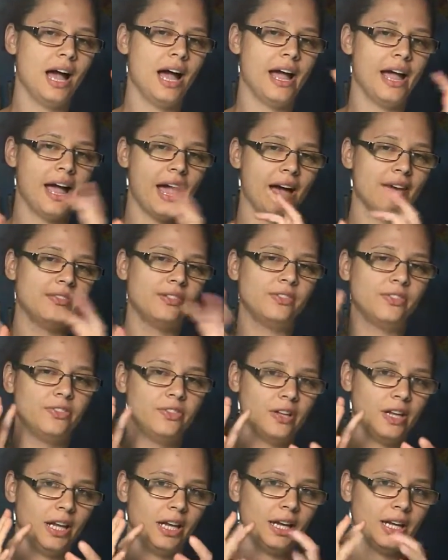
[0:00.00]
I have a
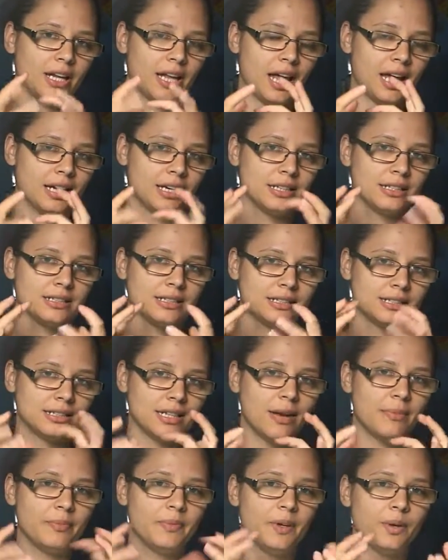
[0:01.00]
feeling that
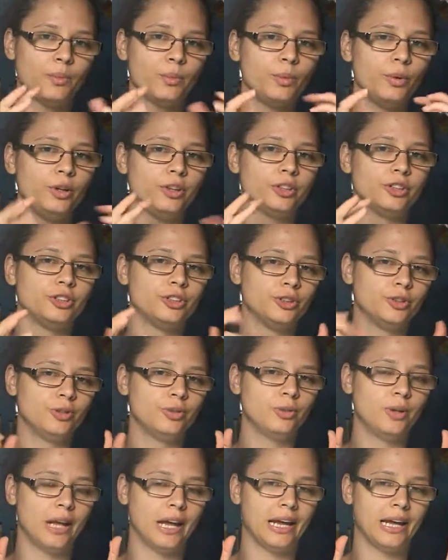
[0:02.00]
something will do,
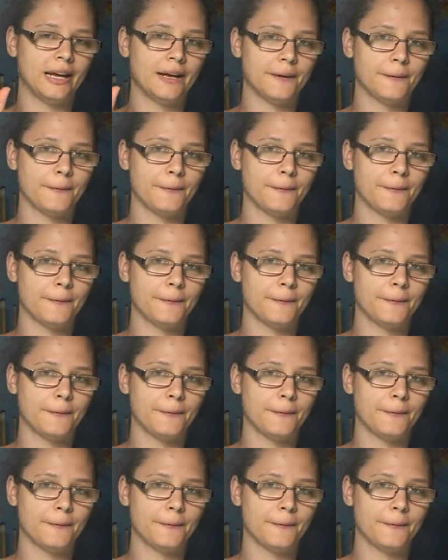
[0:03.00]
like,